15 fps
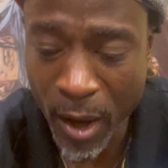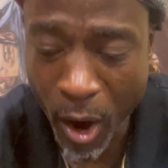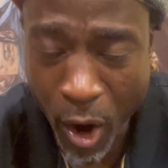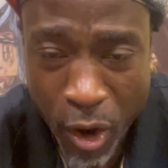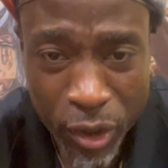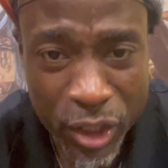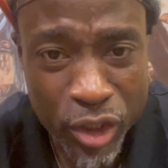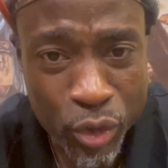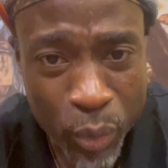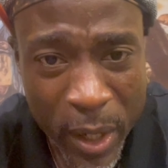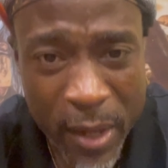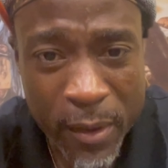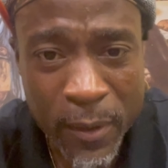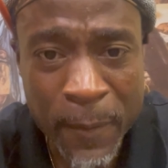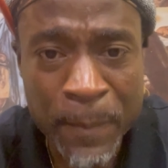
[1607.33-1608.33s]
All these
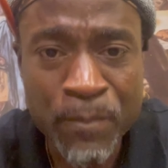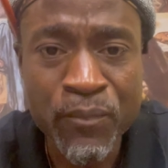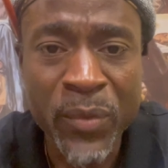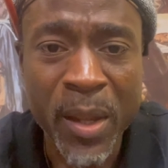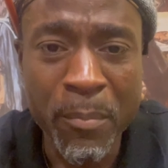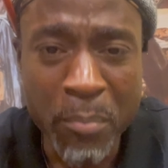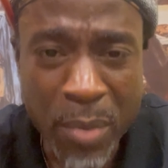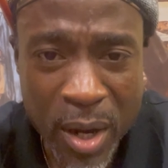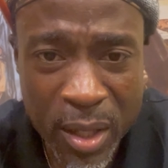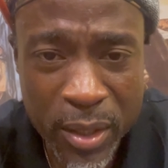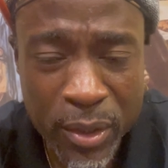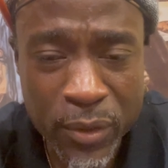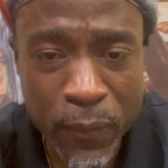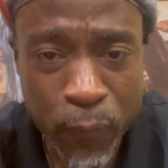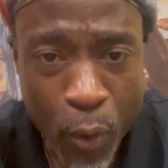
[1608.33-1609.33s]
great
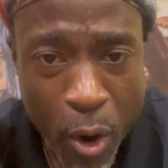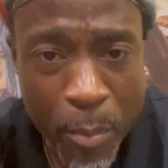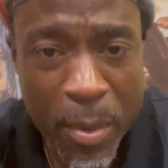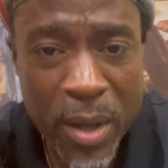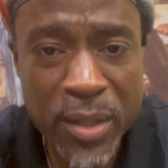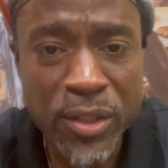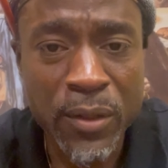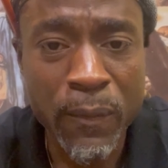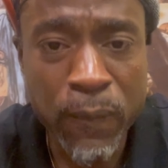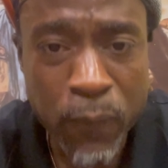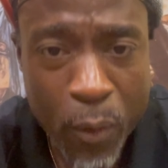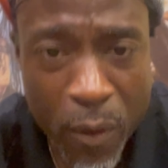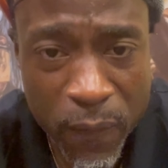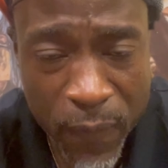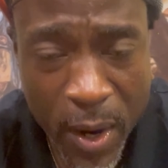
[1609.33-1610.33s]
mothers, foremothers, and
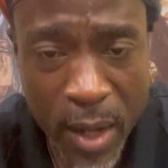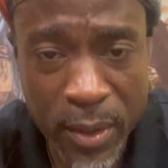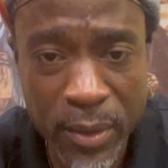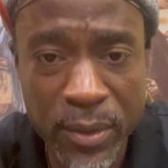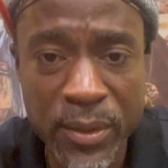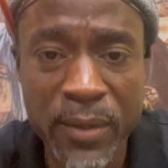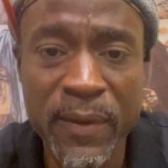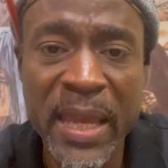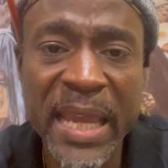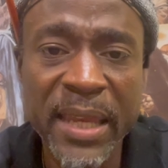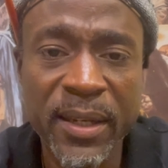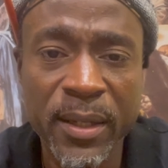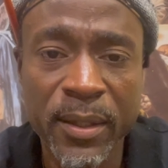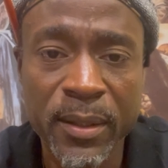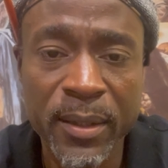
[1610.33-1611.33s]
forefathers of
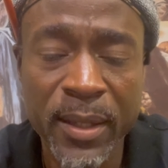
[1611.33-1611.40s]
Haiti.